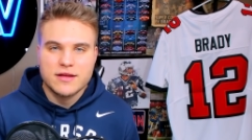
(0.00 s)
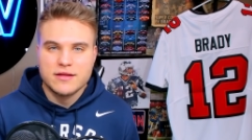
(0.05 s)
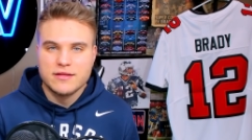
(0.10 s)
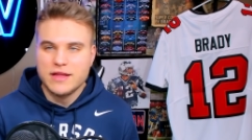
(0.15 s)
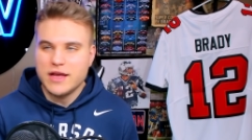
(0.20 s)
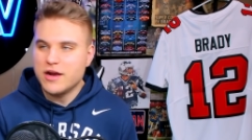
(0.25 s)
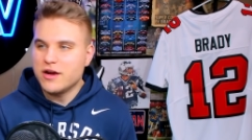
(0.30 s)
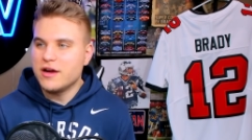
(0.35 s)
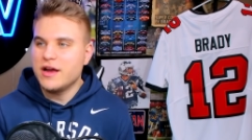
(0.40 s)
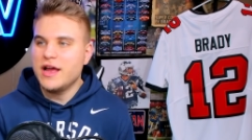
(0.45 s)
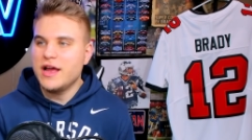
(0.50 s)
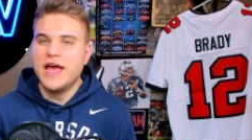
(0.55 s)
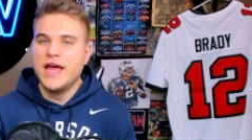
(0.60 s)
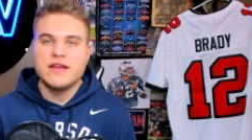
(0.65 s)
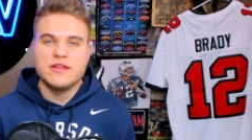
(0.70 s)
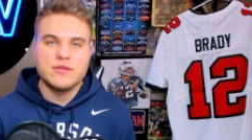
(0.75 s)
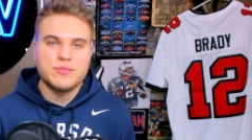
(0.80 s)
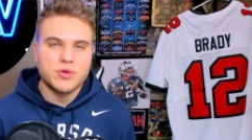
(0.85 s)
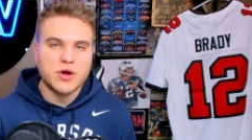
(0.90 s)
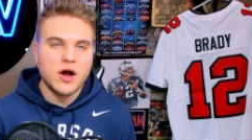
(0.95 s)
They are ahead
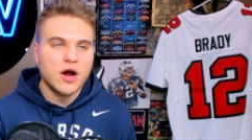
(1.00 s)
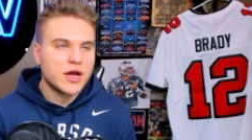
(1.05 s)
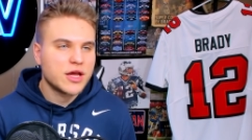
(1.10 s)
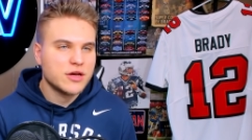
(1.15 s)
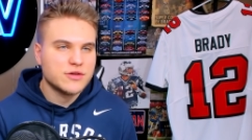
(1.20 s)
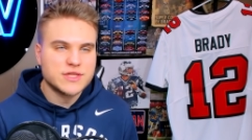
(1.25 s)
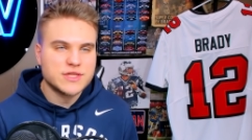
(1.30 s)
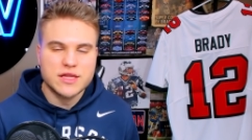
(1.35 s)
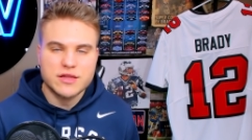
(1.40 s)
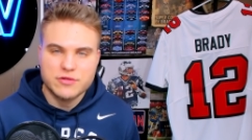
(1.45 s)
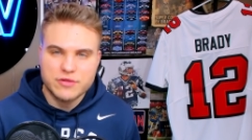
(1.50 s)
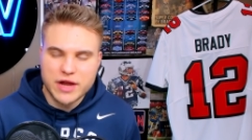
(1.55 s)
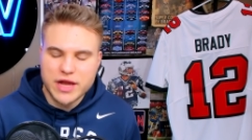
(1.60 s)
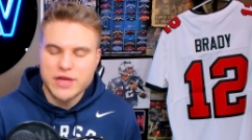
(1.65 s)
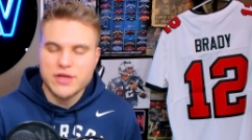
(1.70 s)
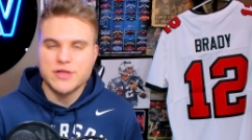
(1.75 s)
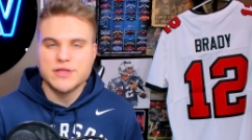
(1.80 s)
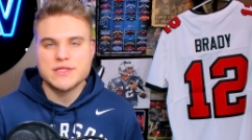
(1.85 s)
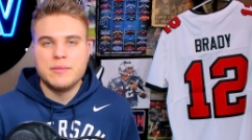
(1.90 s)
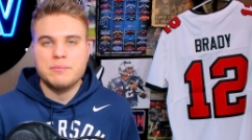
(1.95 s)
of the Broncos and the
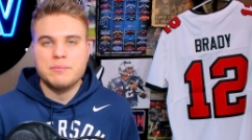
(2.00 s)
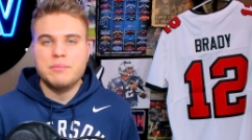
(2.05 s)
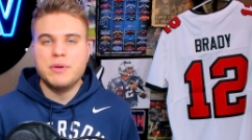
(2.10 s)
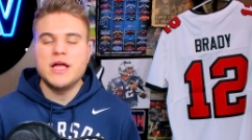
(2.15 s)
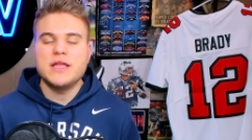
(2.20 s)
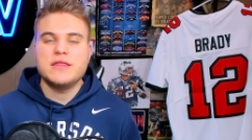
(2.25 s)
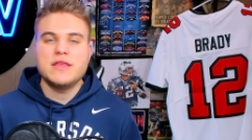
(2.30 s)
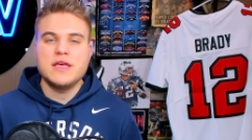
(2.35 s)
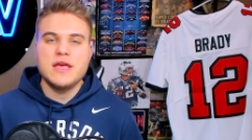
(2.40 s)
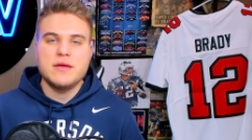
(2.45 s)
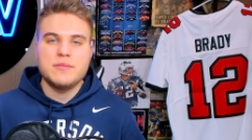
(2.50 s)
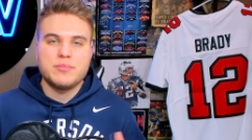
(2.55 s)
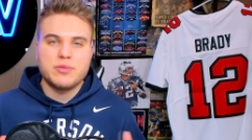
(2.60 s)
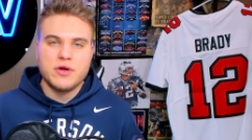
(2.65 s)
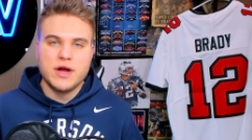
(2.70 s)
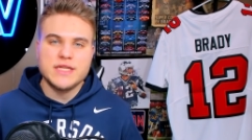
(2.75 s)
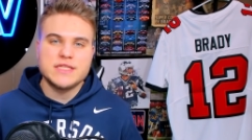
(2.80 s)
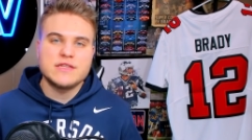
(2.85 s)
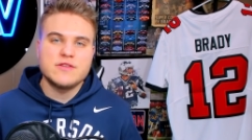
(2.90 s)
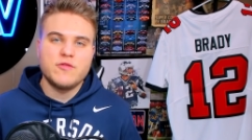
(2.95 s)
Raiders. But the
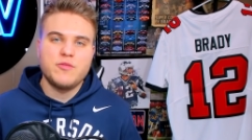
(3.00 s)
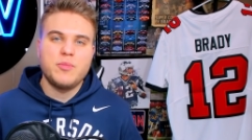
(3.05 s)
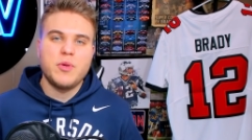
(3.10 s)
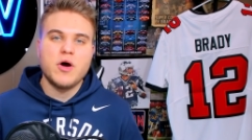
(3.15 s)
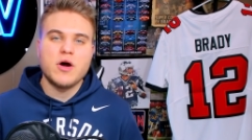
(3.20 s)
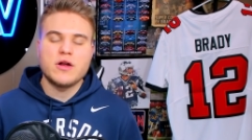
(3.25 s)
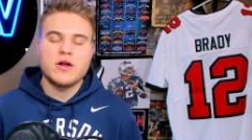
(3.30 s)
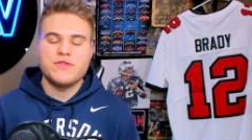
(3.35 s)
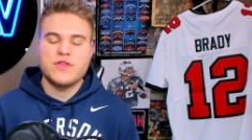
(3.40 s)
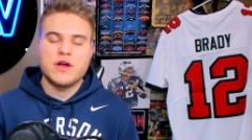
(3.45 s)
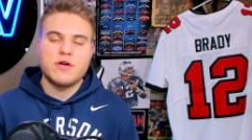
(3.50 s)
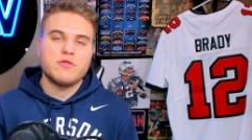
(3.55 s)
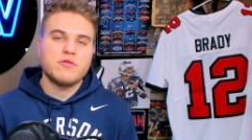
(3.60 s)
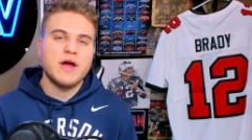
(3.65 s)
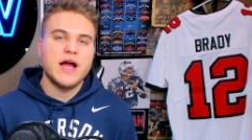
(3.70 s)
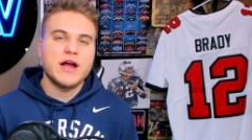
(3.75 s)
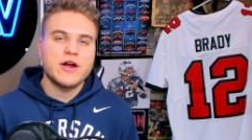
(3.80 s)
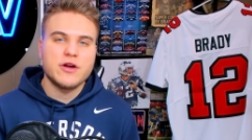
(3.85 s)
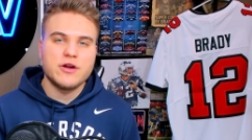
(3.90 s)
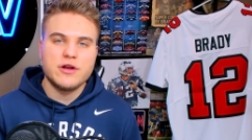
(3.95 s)
impressive part of their
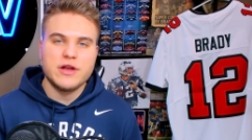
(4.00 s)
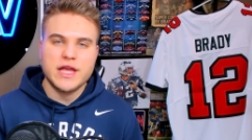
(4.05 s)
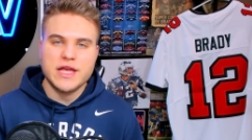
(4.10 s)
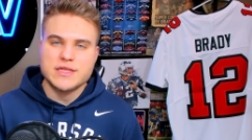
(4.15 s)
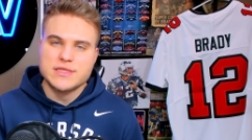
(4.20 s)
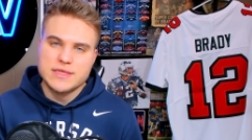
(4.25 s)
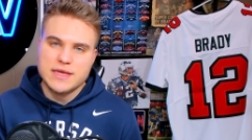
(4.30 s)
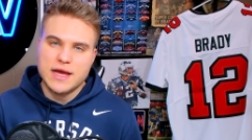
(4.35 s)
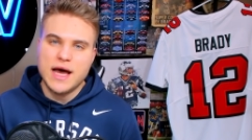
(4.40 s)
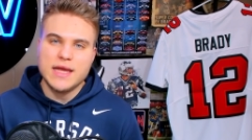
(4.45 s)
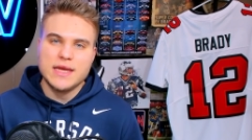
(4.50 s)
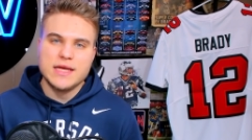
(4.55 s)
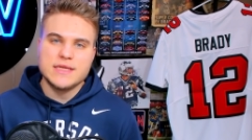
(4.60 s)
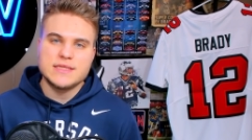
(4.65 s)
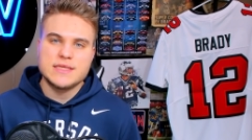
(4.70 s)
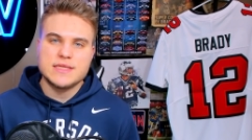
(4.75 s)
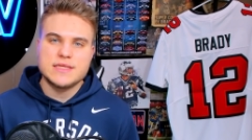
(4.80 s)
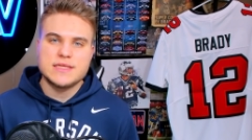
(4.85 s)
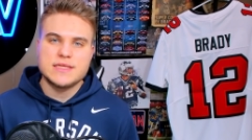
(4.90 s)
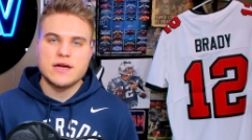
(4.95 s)
record is not
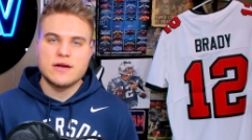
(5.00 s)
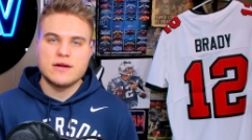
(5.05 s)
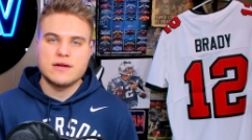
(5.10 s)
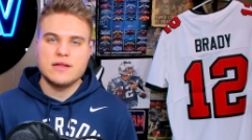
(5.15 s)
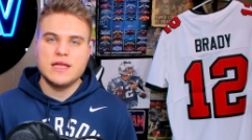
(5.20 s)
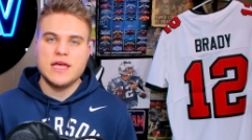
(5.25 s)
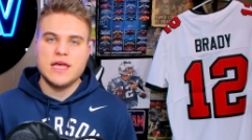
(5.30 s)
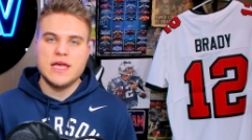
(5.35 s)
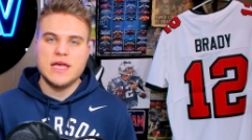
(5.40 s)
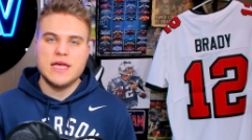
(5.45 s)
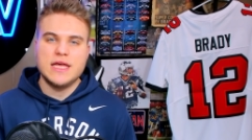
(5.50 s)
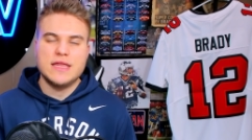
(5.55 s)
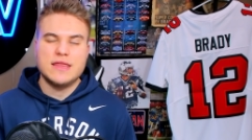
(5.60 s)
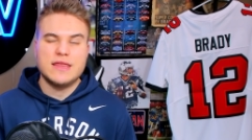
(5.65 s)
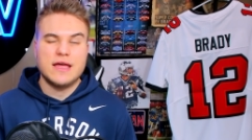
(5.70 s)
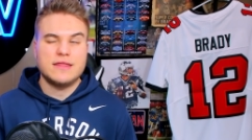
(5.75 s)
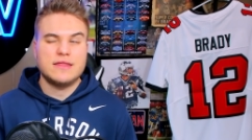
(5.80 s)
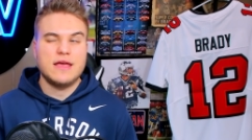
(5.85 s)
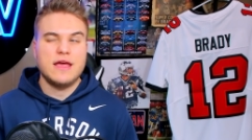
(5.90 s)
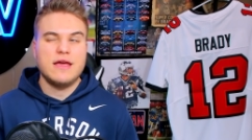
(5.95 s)
necessarily
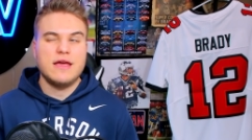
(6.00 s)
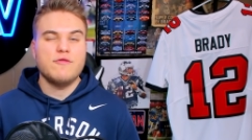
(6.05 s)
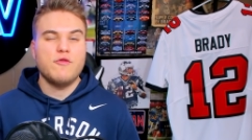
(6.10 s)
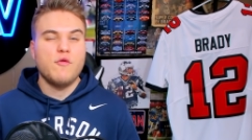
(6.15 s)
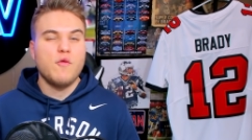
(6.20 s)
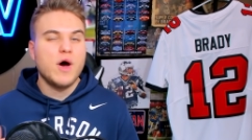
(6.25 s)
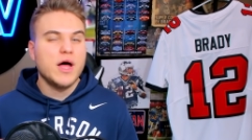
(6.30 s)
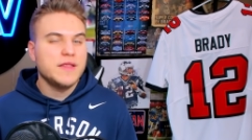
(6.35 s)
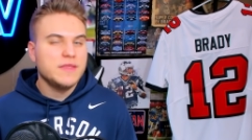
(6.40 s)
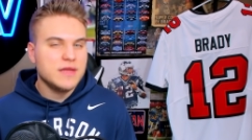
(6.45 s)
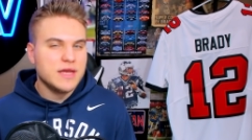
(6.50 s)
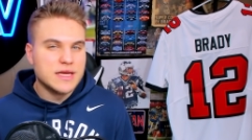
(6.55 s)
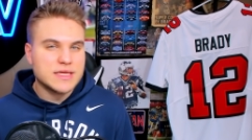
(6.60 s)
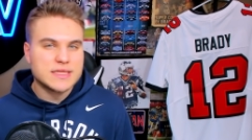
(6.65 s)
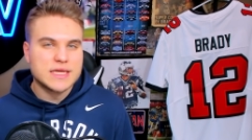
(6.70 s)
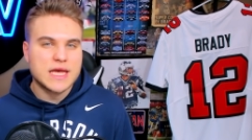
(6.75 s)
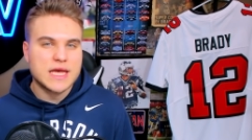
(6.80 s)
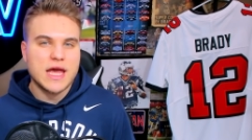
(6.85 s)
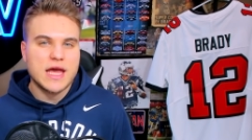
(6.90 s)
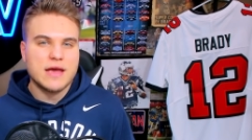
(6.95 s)
that they've won these
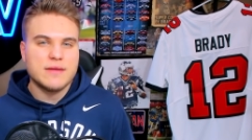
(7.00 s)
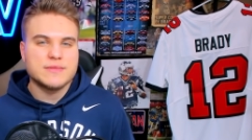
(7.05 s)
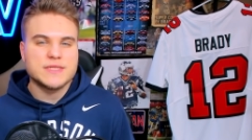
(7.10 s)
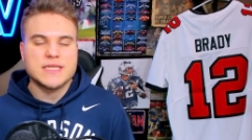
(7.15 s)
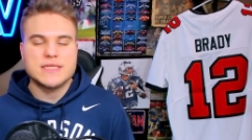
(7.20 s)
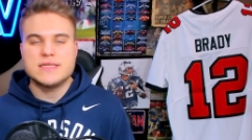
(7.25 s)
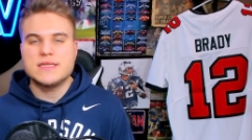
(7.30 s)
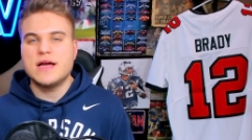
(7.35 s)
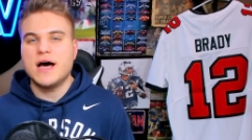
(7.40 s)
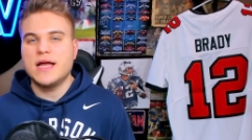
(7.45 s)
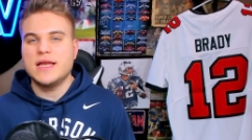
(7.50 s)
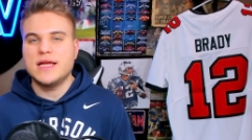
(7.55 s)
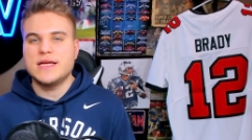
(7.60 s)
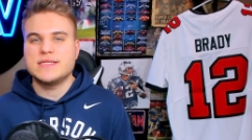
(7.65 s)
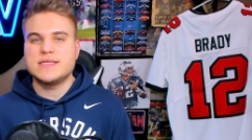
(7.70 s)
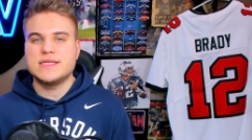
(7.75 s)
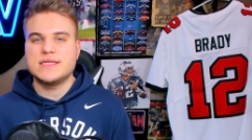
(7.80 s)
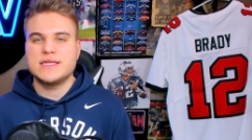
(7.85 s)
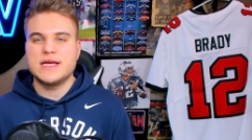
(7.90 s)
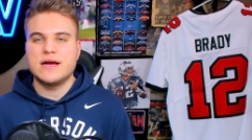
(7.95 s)
games. It's not
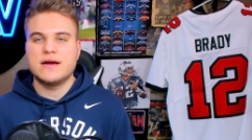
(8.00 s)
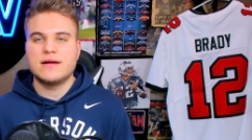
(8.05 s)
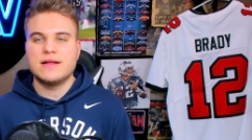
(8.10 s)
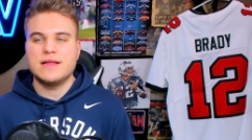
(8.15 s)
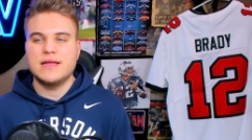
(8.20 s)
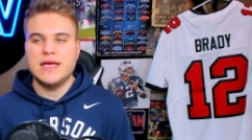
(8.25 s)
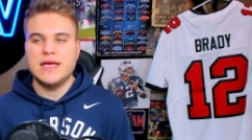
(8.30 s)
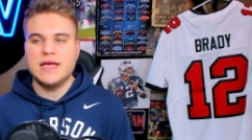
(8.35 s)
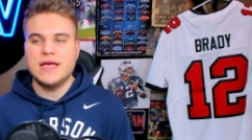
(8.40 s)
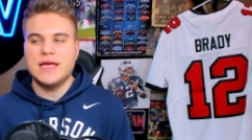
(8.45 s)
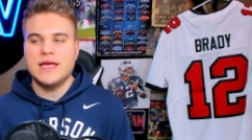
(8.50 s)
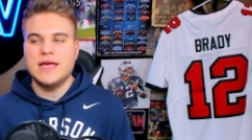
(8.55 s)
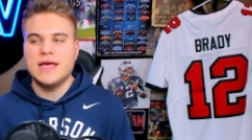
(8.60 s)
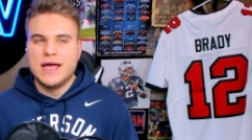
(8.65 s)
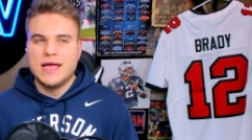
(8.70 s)
necessarily